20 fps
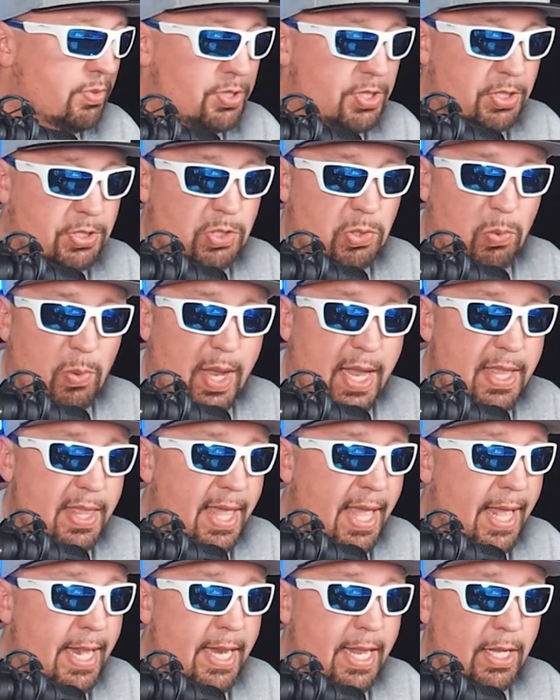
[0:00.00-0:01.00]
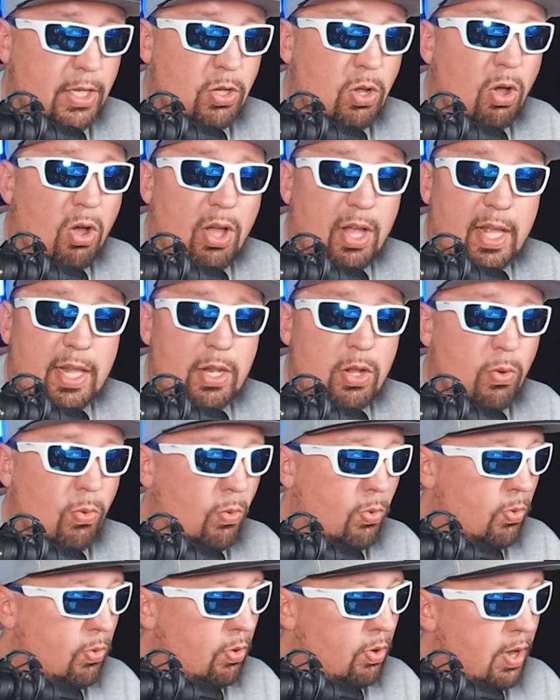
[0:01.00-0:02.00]
was just the way that it caught
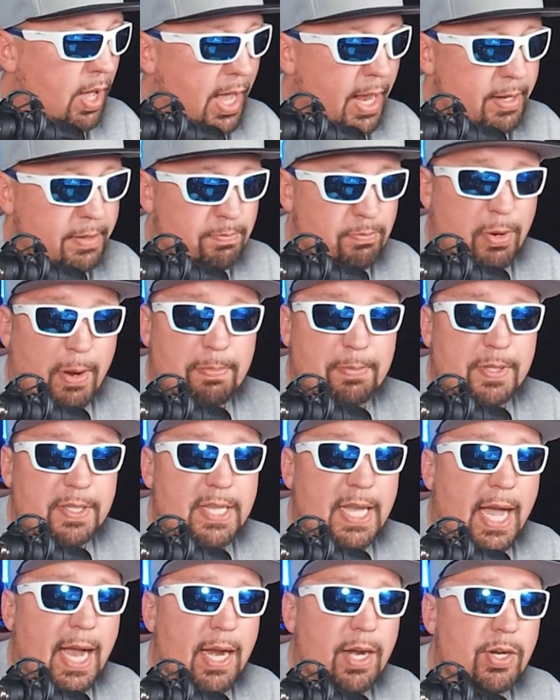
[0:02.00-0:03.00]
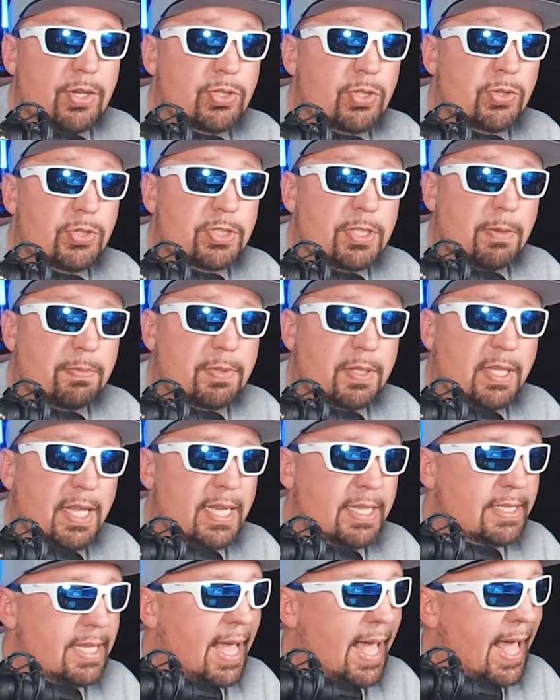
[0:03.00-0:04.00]
or I prepped the tires or something
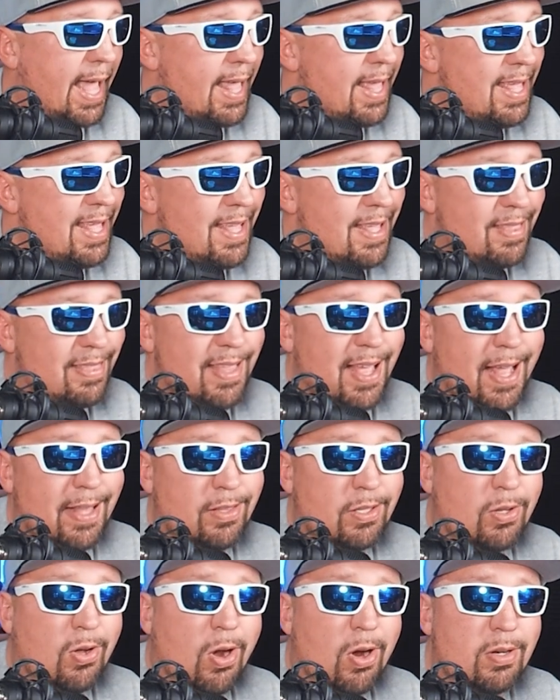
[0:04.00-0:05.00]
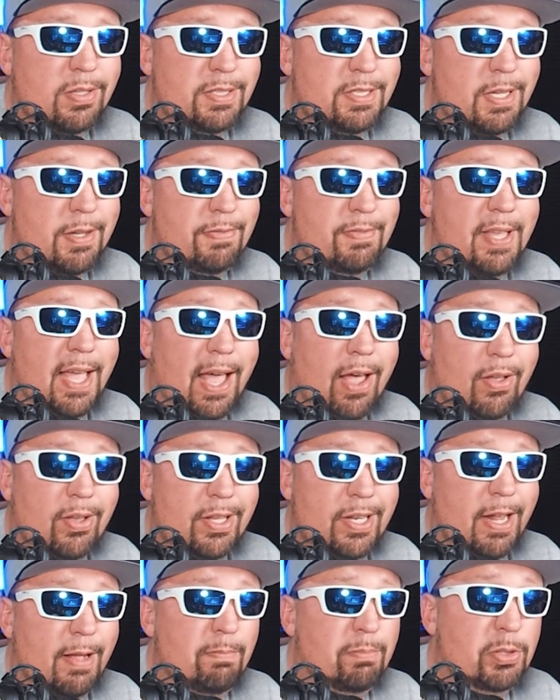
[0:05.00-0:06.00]
like that that the car diffed out
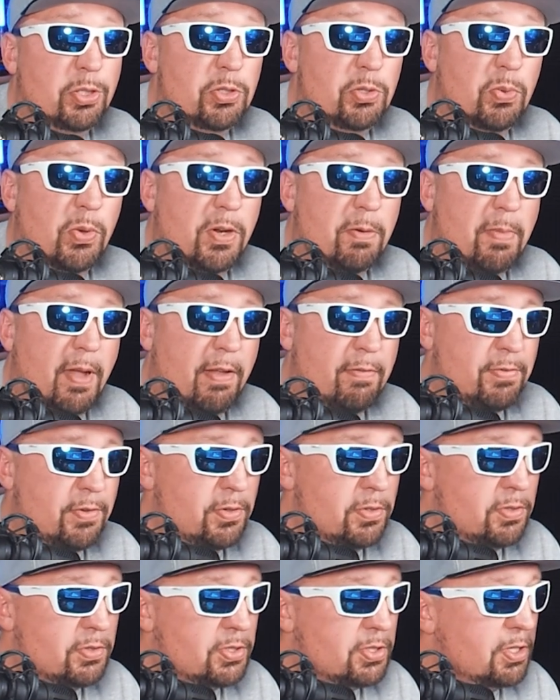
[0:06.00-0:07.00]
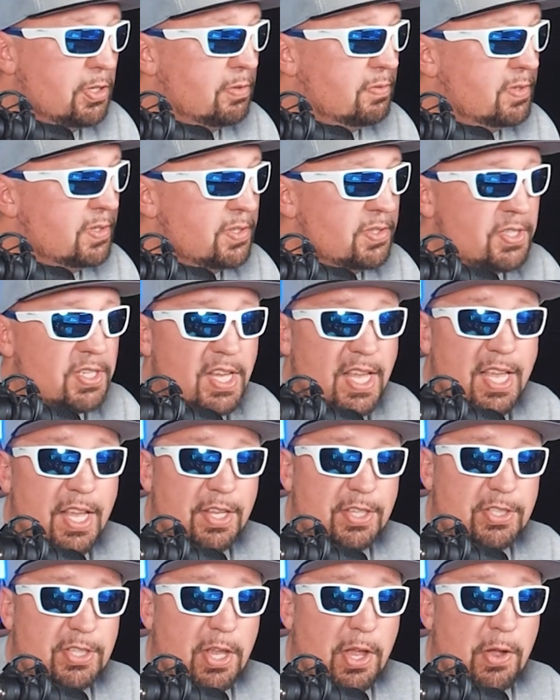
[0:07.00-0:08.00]
and I blew one of my Voodoo Silvers.
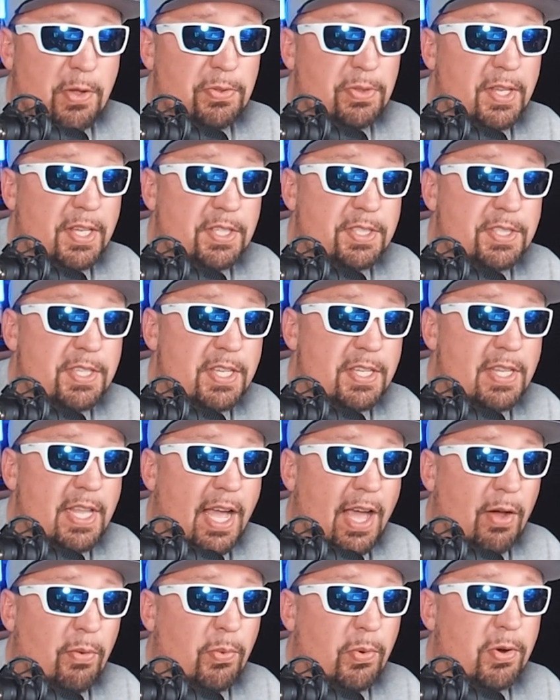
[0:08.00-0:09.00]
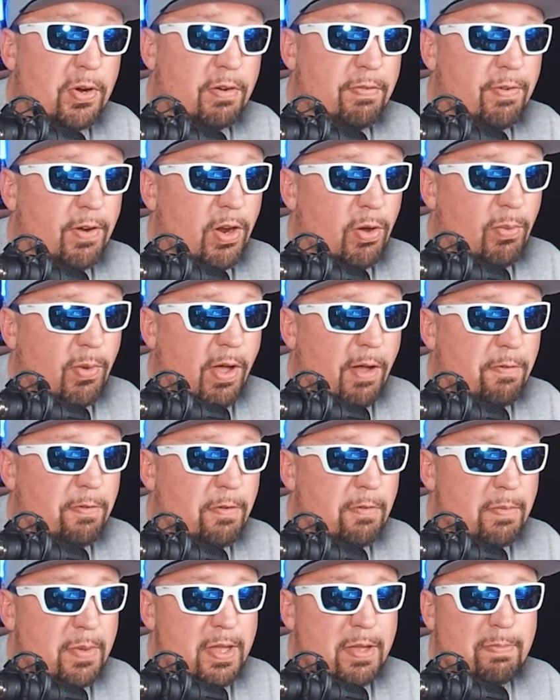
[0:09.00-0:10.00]
So this did not work very well for
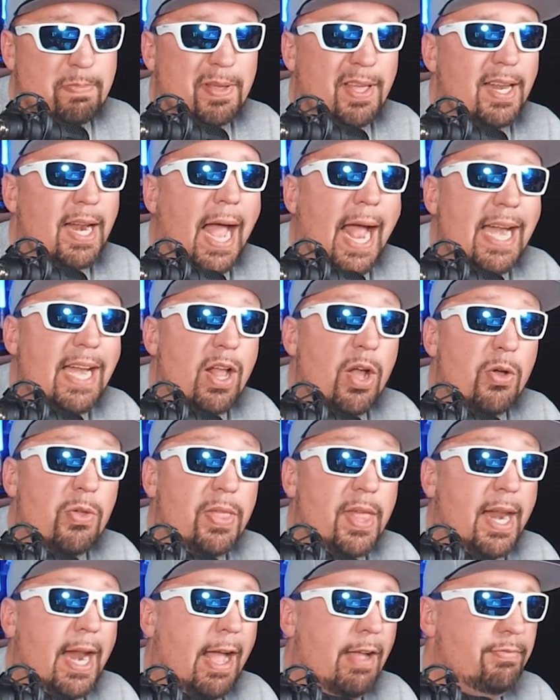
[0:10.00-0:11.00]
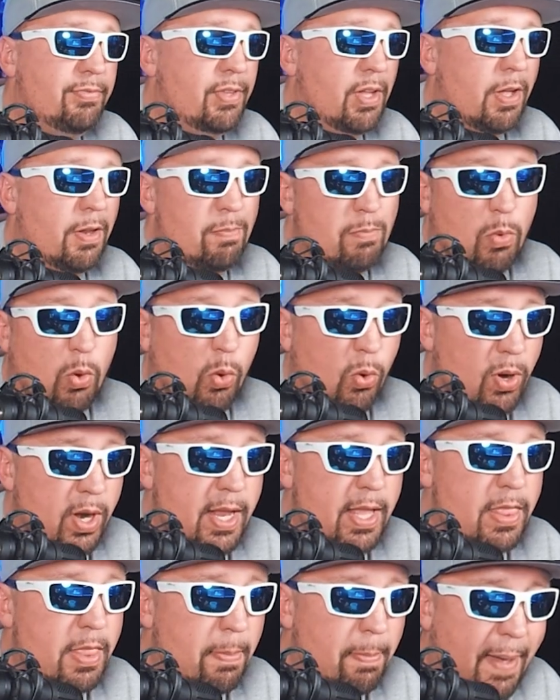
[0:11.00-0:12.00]
me, but I know that I've done more
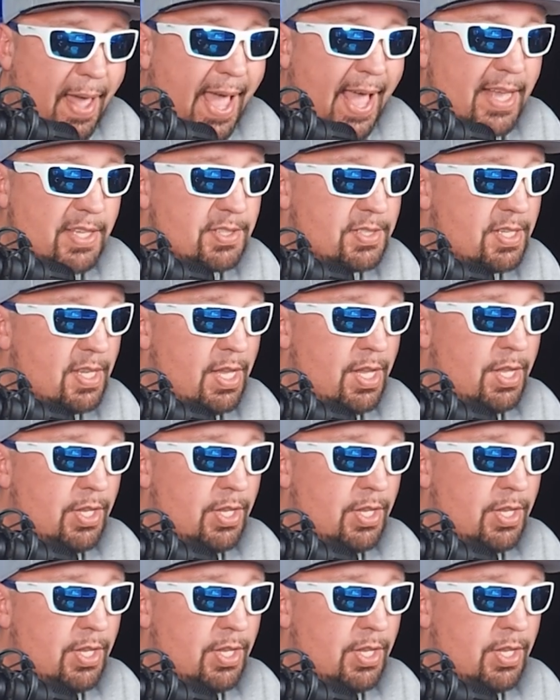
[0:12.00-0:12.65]
in the past.